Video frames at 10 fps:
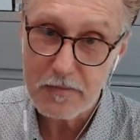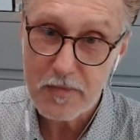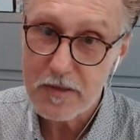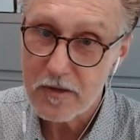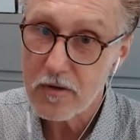
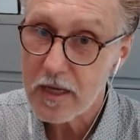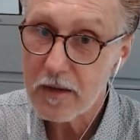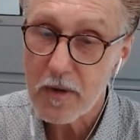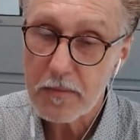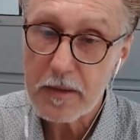learning
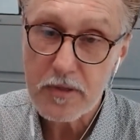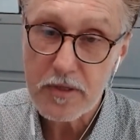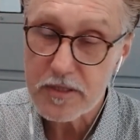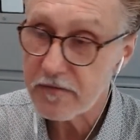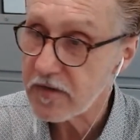about
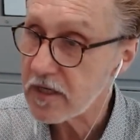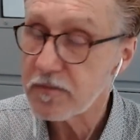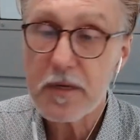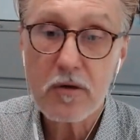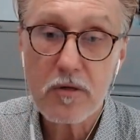people's lived
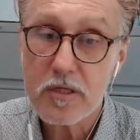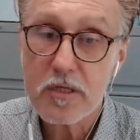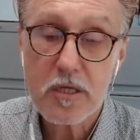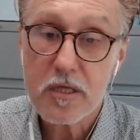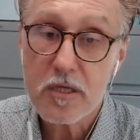
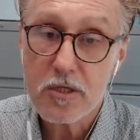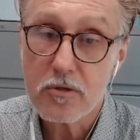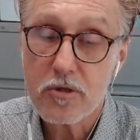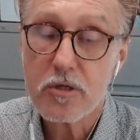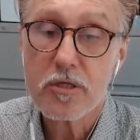experiences and the
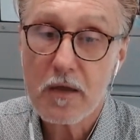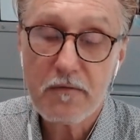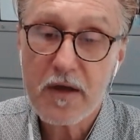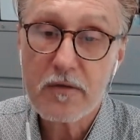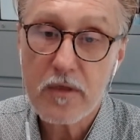solutions they
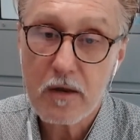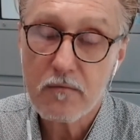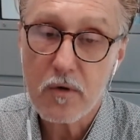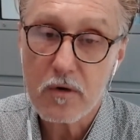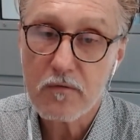found that
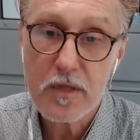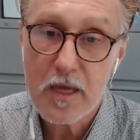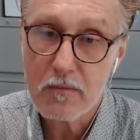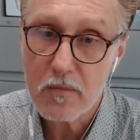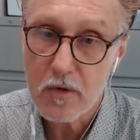have worked for
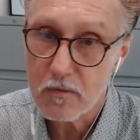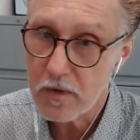them,